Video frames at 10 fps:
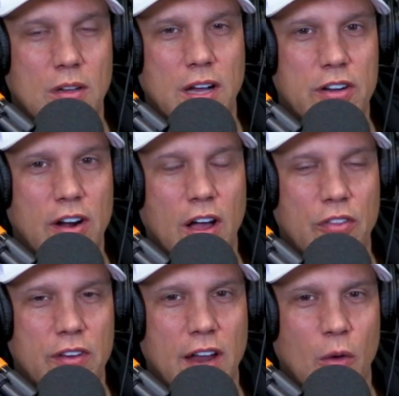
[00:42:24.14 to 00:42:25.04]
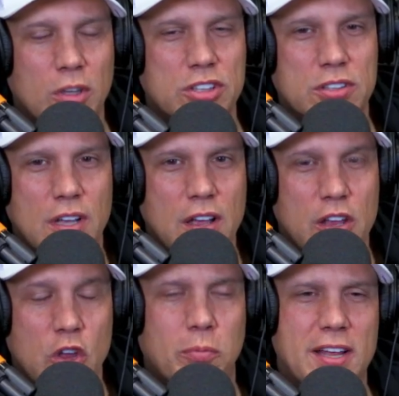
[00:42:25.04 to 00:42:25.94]
I'm glad you're healthy now.
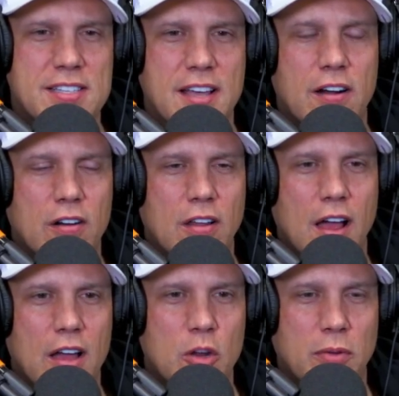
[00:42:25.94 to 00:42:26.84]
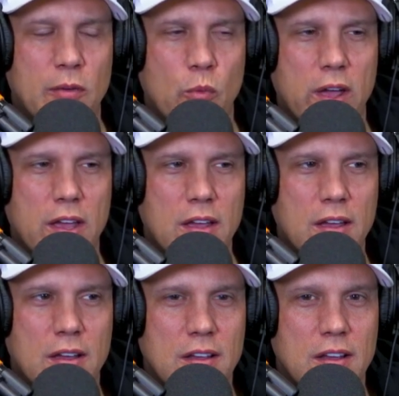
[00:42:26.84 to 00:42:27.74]
You played center a lot. You played
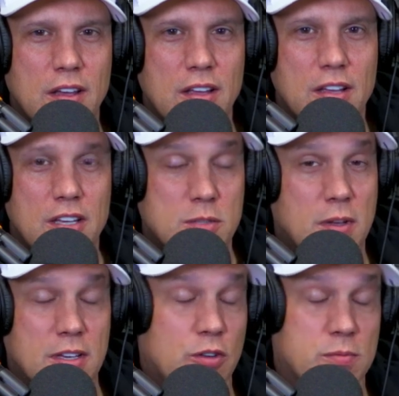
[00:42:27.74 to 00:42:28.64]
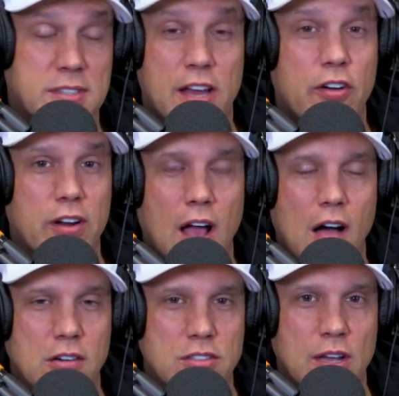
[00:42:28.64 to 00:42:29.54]
wing. You're center in
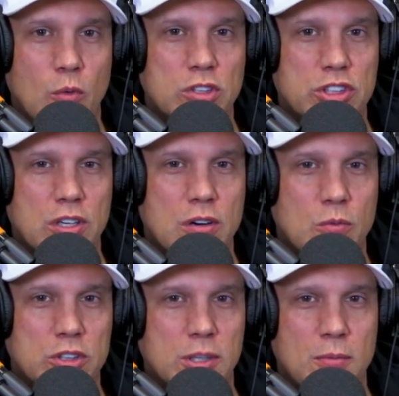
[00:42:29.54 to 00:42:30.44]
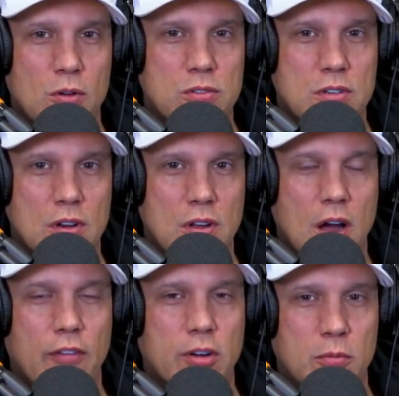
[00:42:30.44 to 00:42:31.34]
college. Like, what's your most
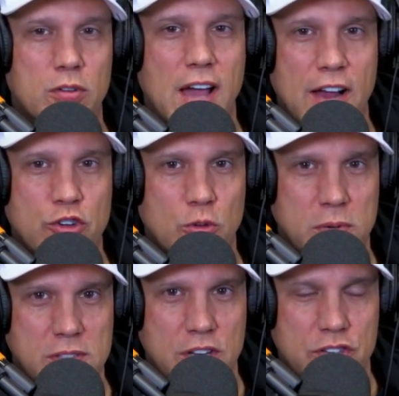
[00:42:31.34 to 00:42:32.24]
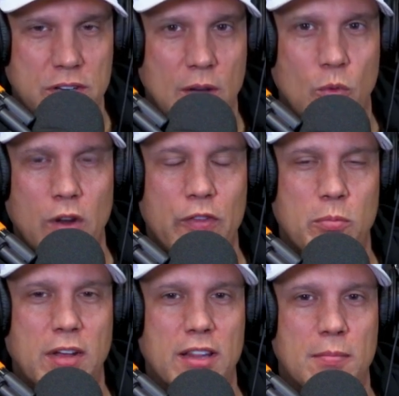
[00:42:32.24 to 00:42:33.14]
comfortable natural position, and what have you
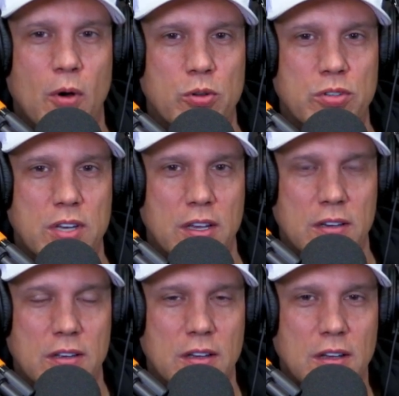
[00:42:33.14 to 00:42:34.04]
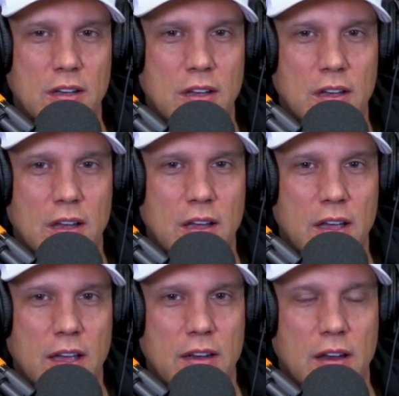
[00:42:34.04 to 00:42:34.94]
played the most in
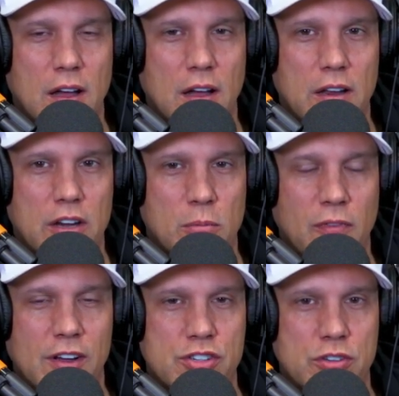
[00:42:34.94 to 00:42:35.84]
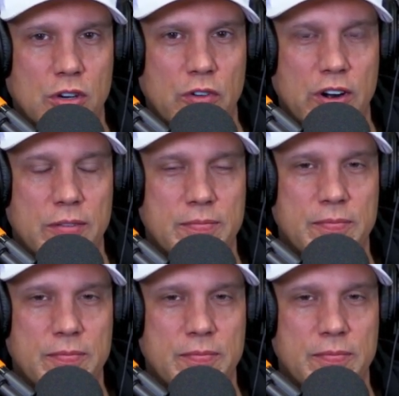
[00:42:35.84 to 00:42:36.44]
your professional career?